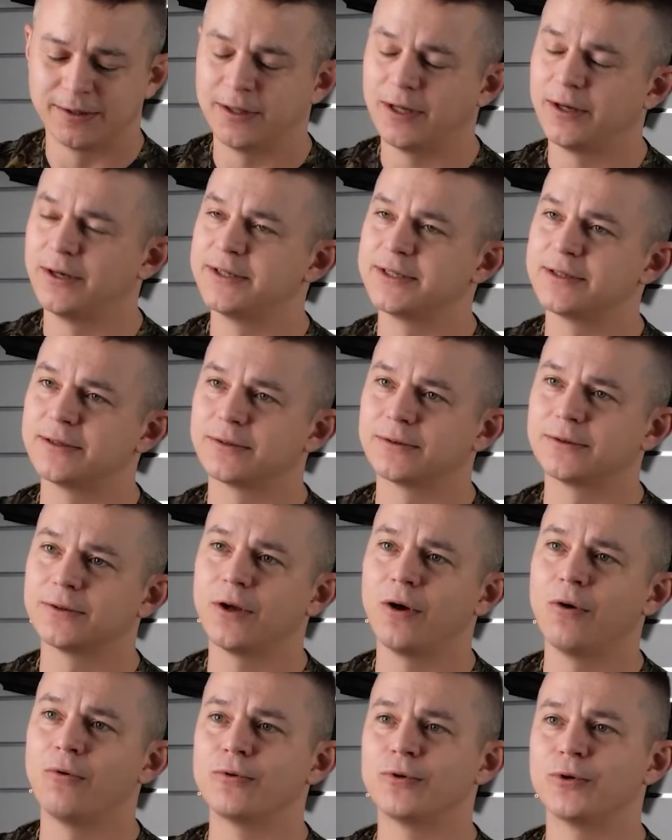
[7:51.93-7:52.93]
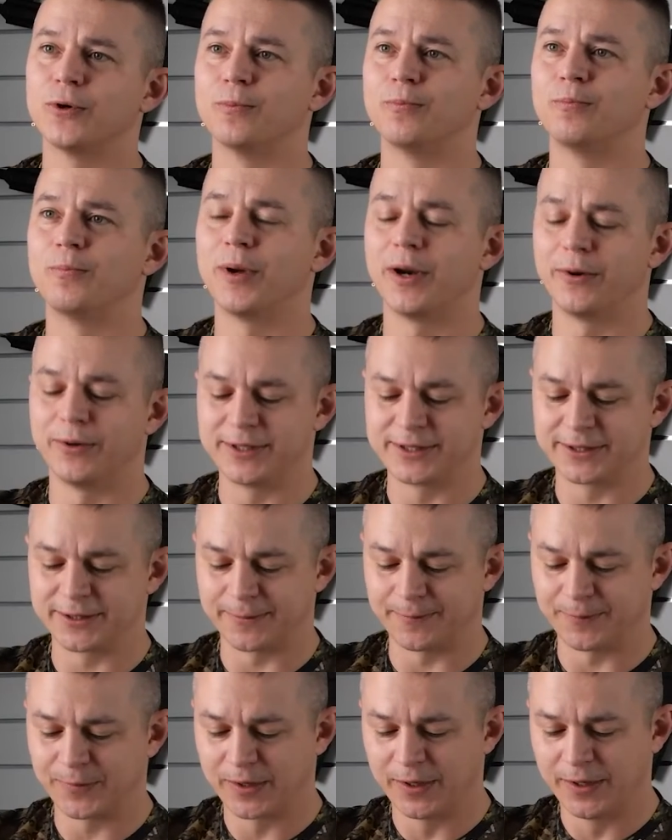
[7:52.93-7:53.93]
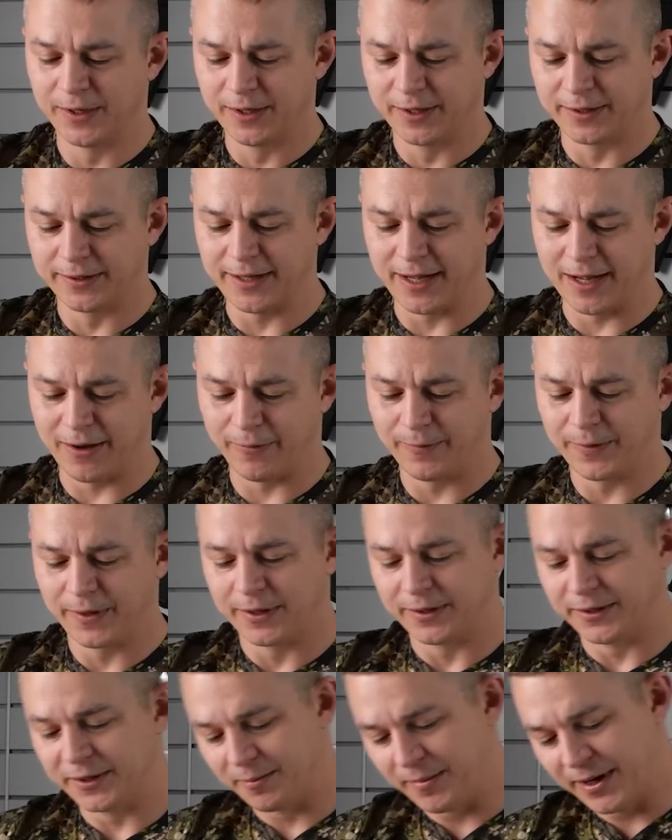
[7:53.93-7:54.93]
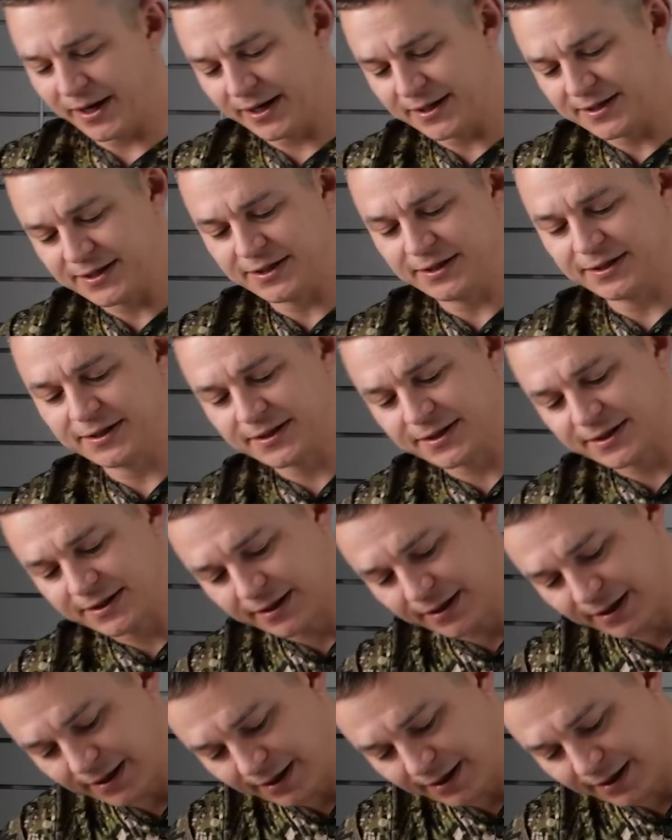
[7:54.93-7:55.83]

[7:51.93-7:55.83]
there is no comparison. Now, the magazines